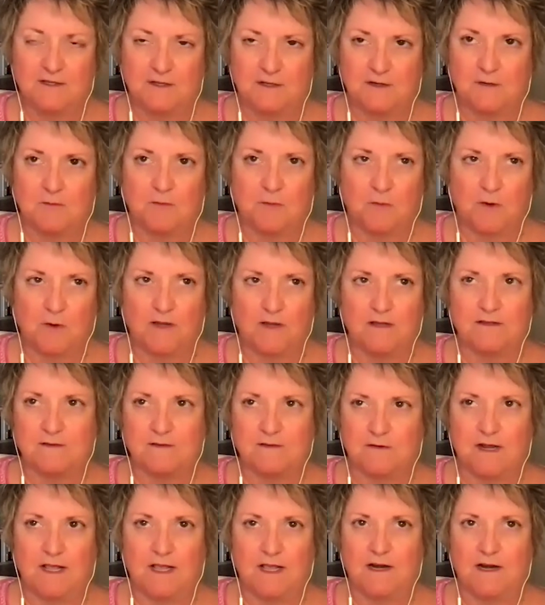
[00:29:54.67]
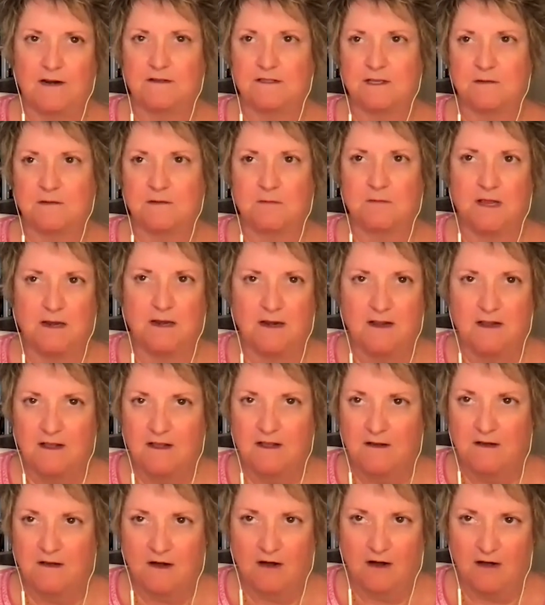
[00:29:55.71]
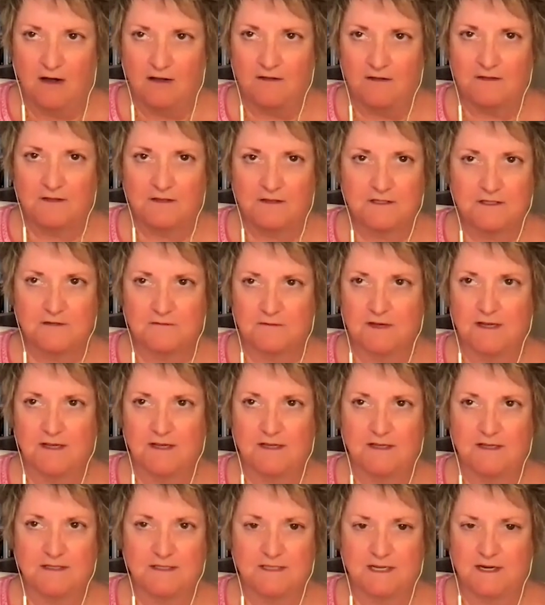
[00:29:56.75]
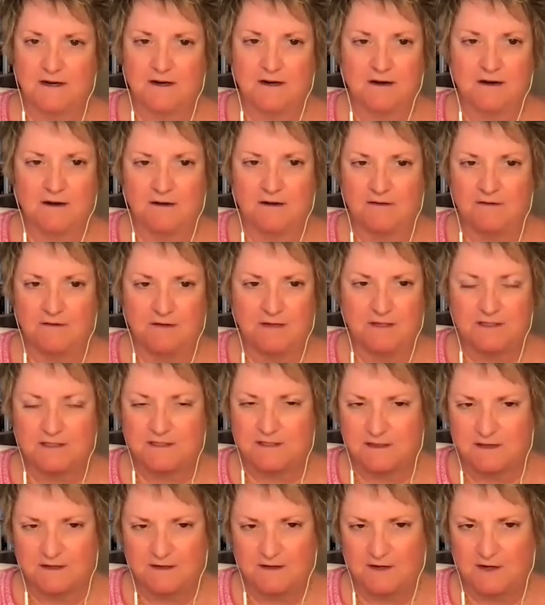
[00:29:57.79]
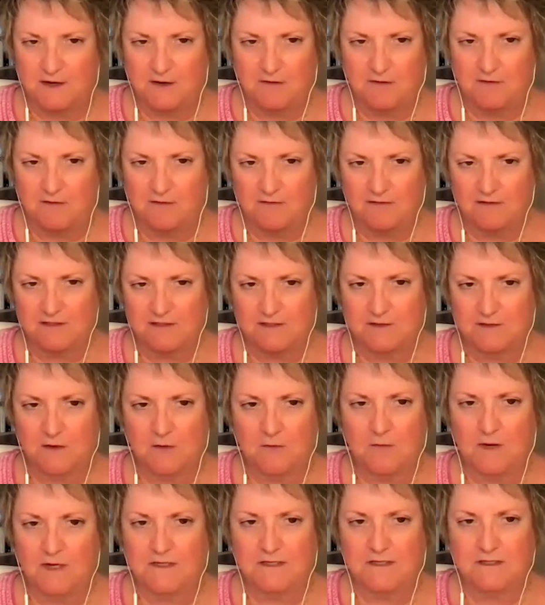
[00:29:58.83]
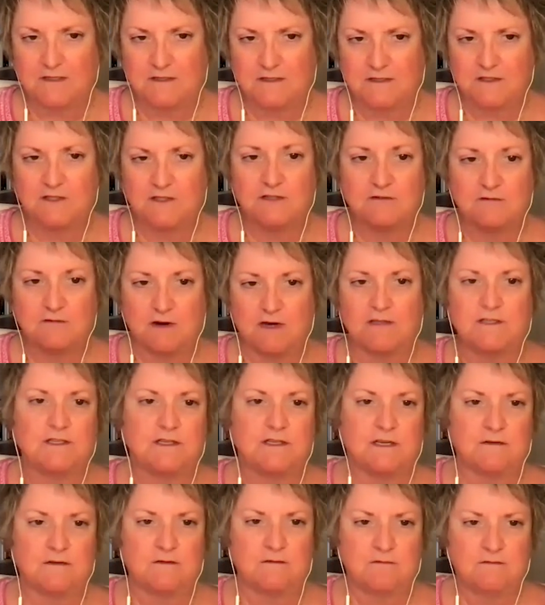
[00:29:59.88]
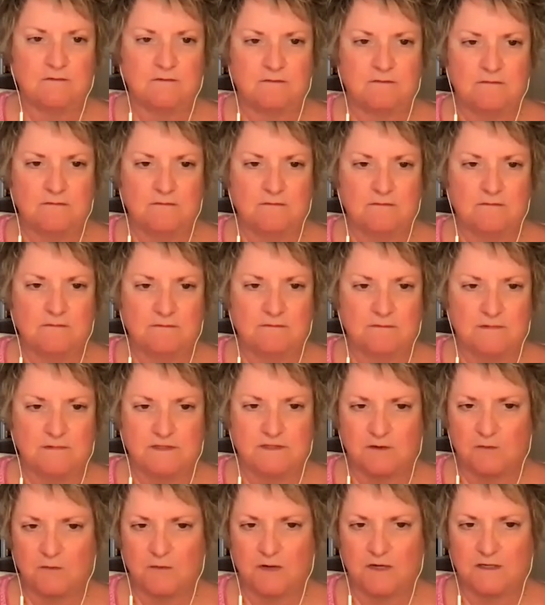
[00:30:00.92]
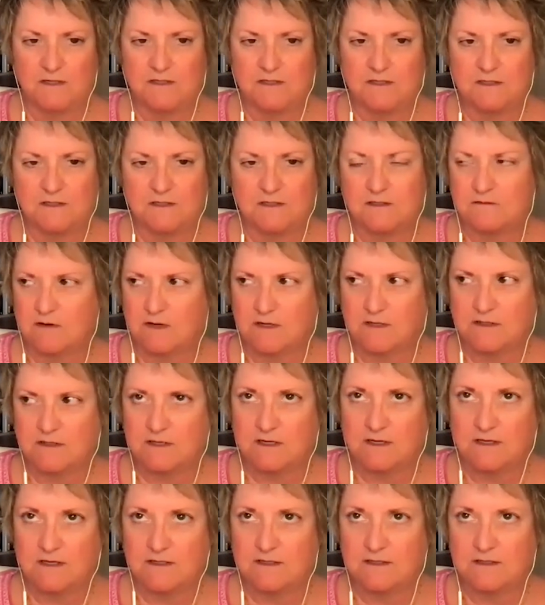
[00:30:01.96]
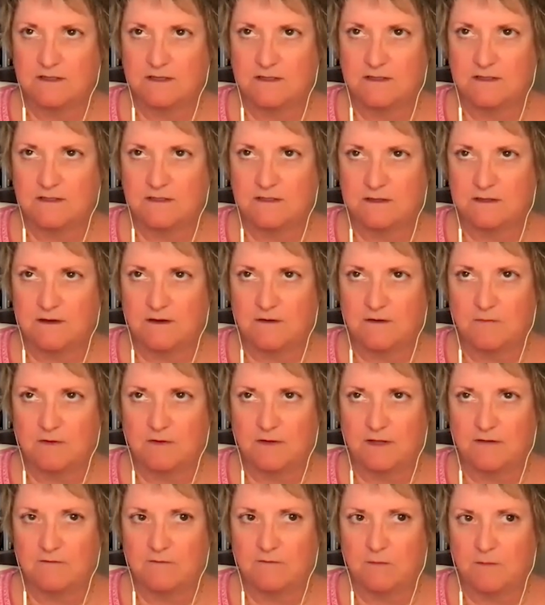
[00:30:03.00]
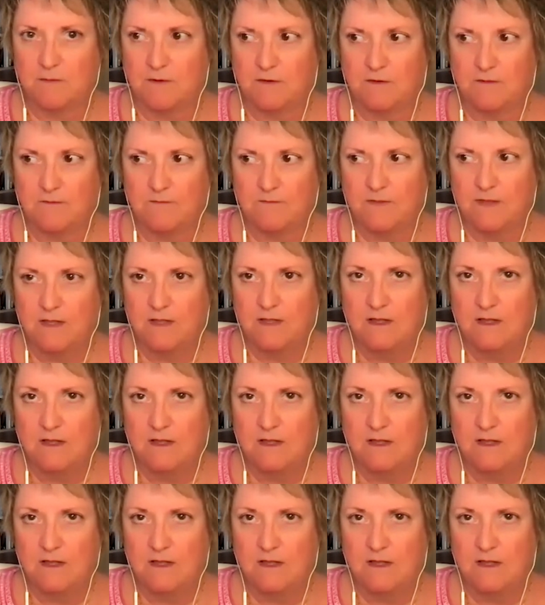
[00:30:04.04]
to your point, tornadoes. I mean, all the trees here, just so much destruction, so much destruction. It's just unbelievable.